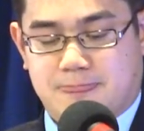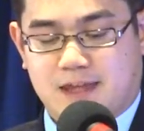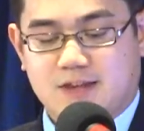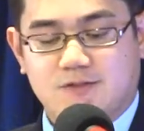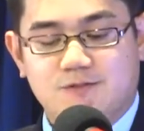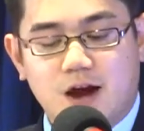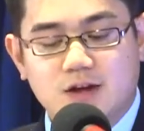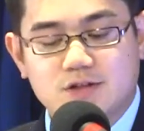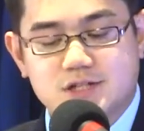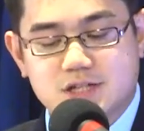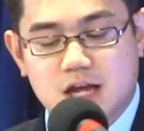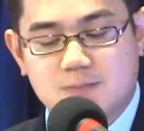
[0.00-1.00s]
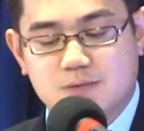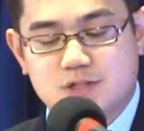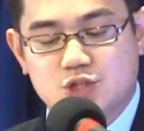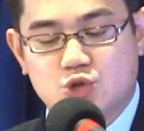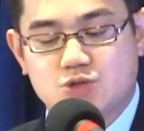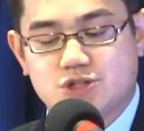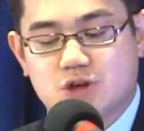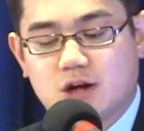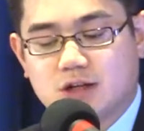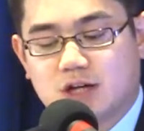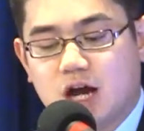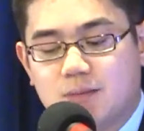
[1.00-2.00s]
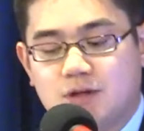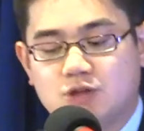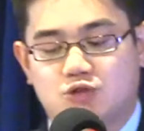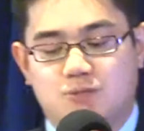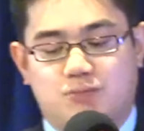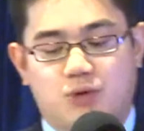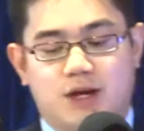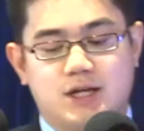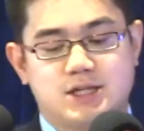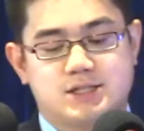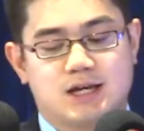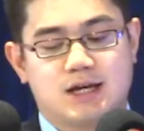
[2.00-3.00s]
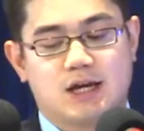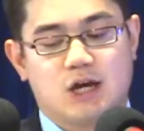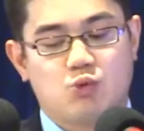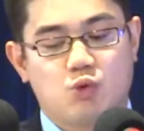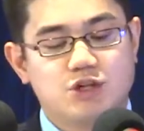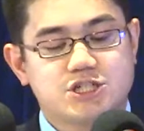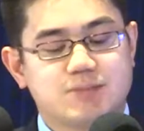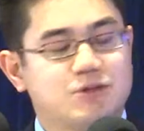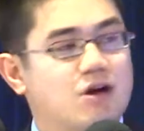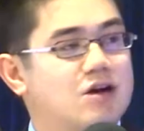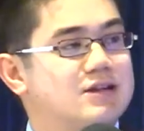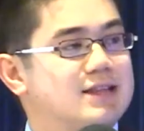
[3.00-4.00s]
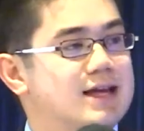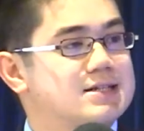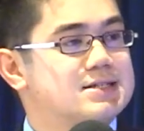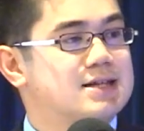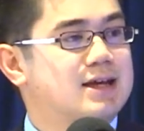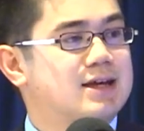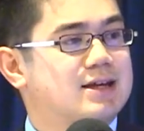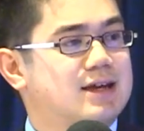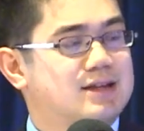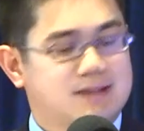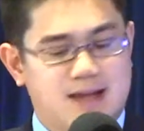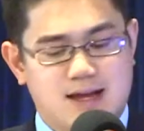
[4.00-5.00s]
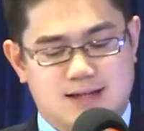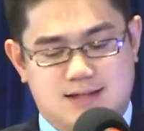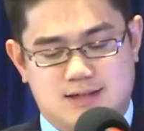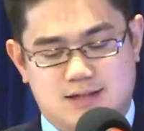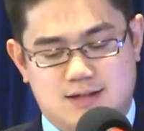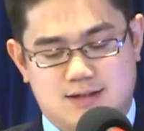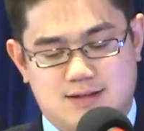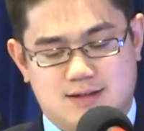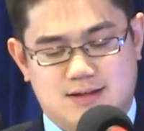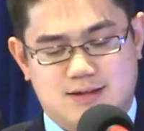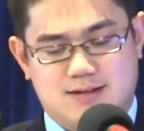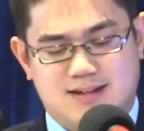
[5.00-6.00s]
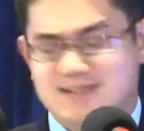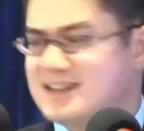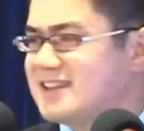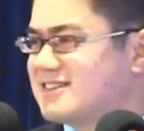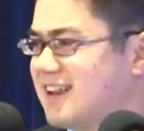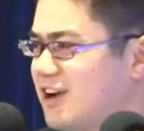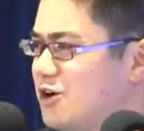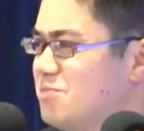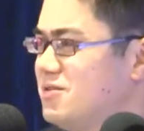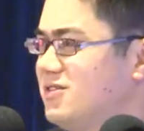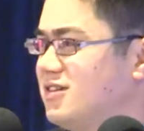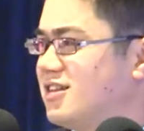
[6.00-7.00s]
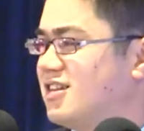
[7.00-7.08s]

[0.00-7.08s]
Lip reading: And the final step is you start coming to praise and worship God less and less. Isn't that terrible?